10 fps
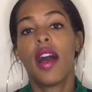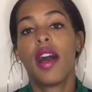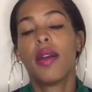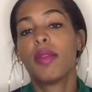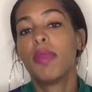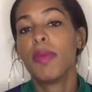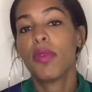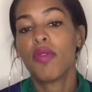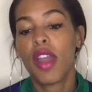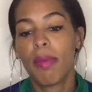the people
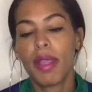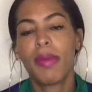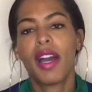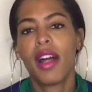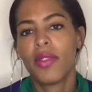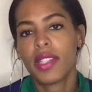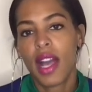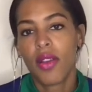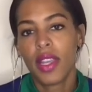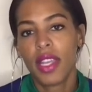around me, but others
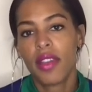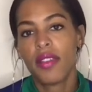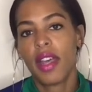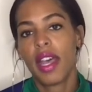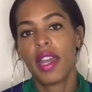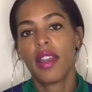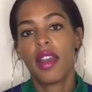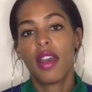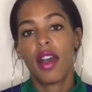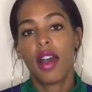out here that
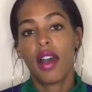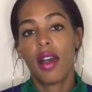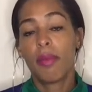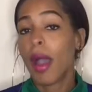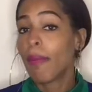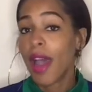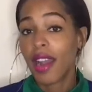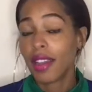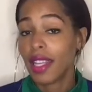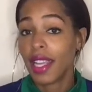are
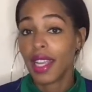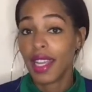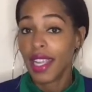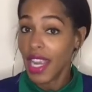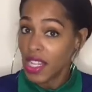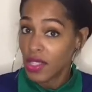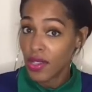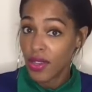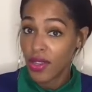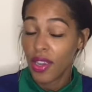battling
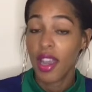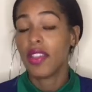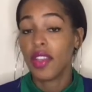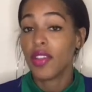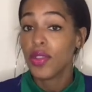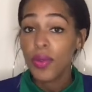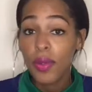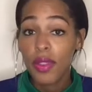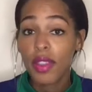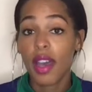cancer in their youth,
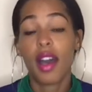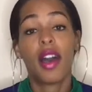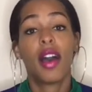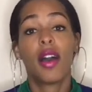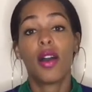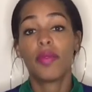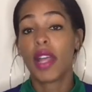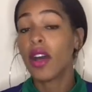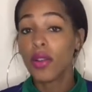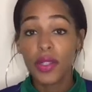
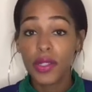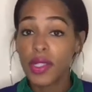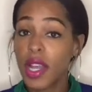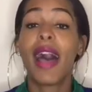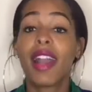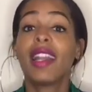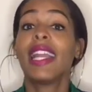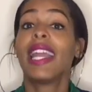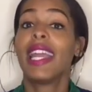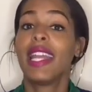elders that are
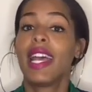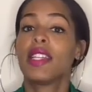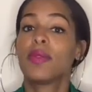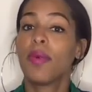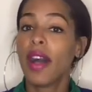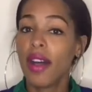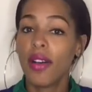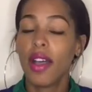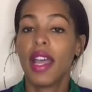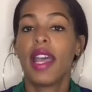battling it as well.
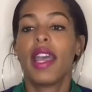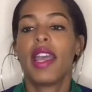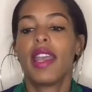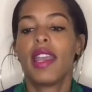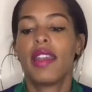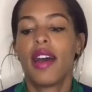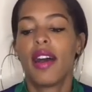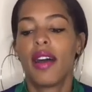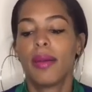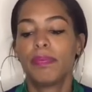And
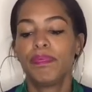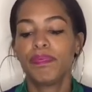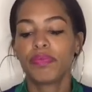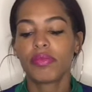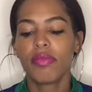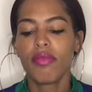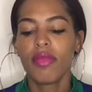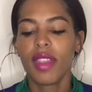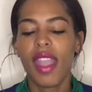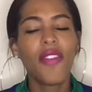
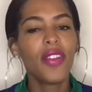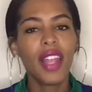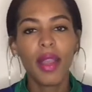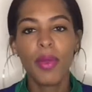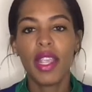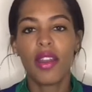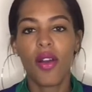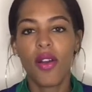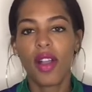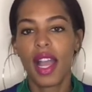I feel like we can
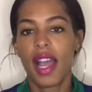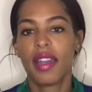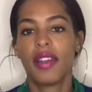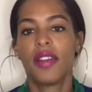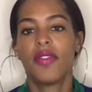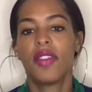all kind of